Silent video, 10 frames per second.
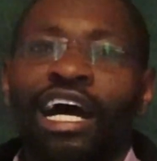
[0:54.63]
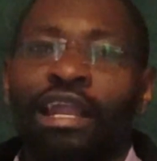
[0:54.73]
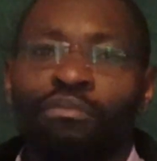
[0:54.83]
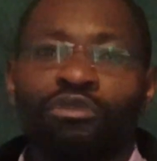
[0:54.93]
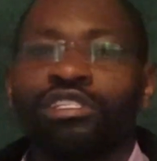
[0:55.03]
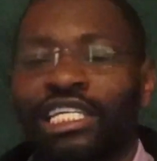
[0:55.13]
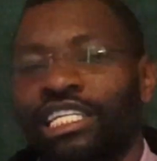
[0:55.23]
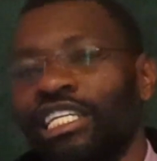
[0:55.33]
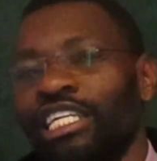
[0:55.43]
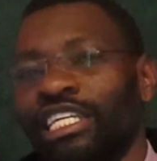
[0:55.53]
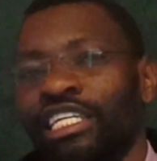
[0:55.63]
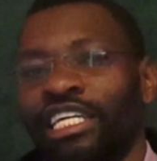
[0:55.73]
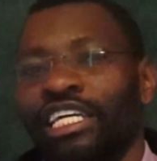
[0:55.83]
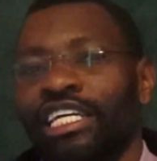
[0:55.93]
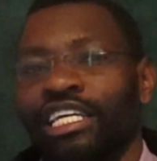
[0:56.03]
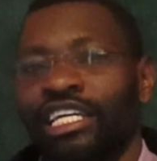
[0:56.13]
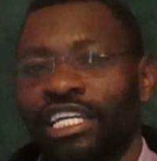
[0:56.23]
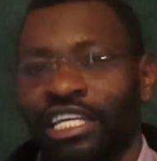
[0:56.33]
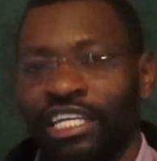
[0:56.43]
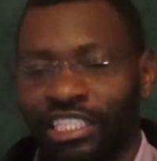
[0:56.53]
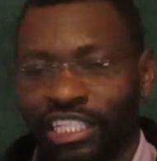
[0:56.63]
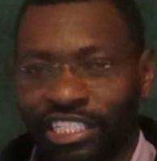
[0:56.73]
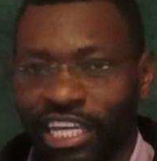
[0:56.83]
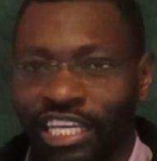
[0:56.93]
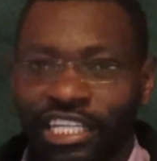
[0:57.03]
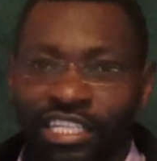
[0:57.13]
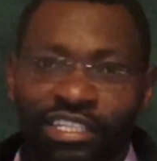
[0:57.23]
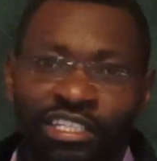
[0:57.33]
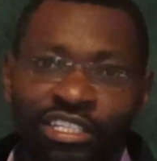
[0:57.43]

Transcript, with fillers: and more certainly entertaining